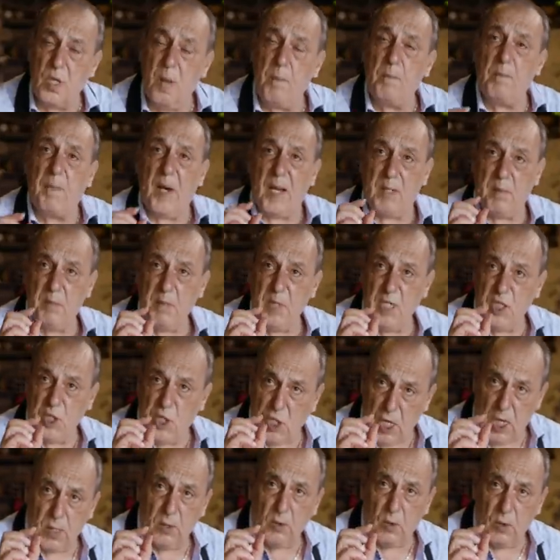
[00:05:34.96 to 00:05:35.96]
a
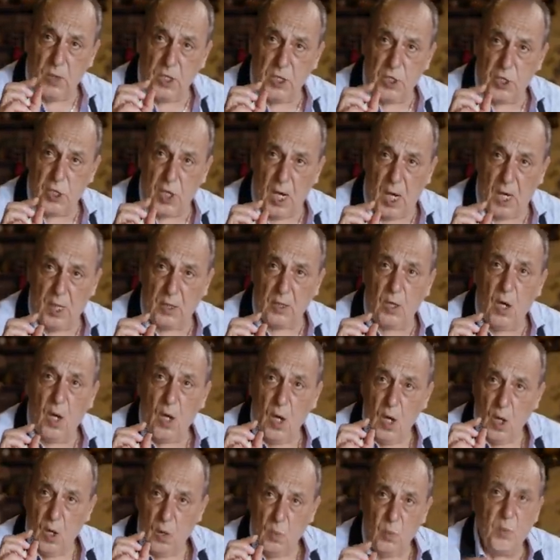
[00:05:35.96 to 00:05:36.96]
Parmigiano Reggiano
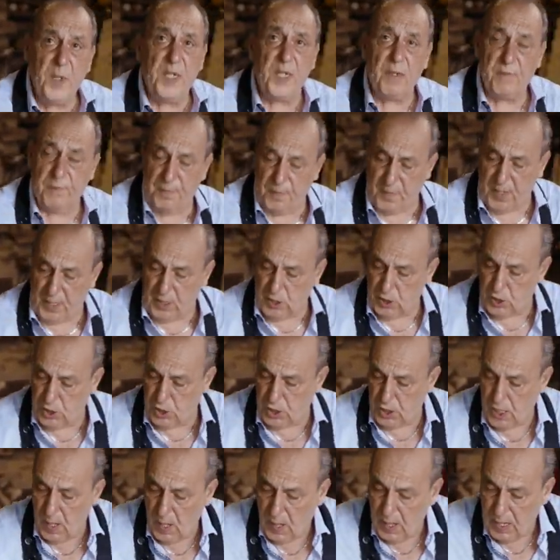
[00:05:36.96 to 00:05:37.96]
with a
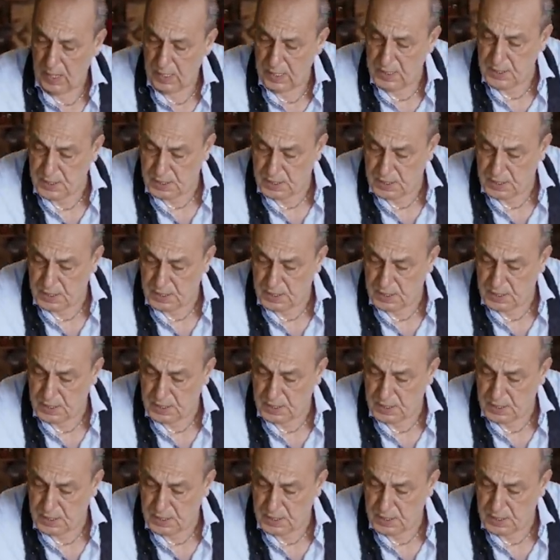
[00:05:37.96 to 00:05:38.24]
fish. He